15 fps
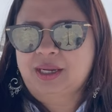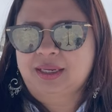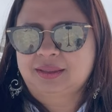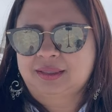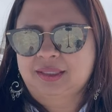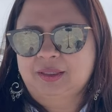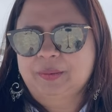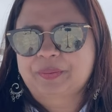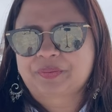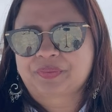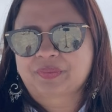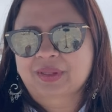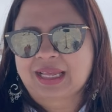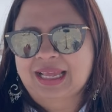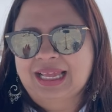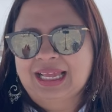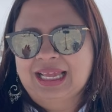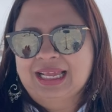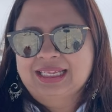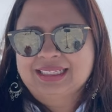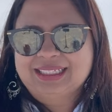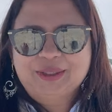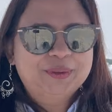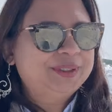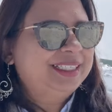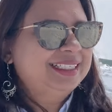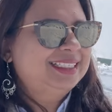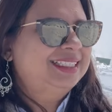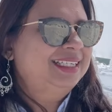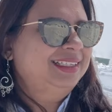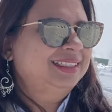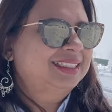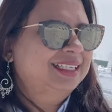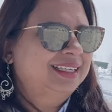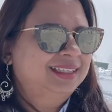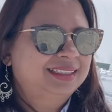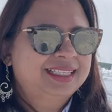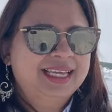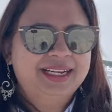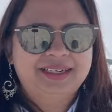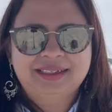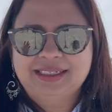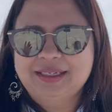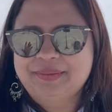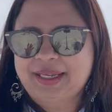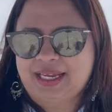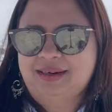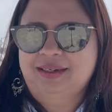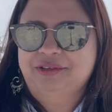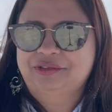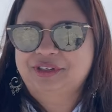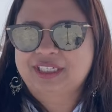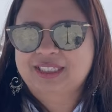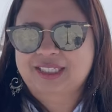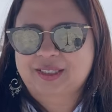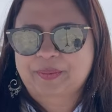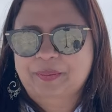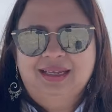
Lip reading: arti. Do these things, they really make a difference.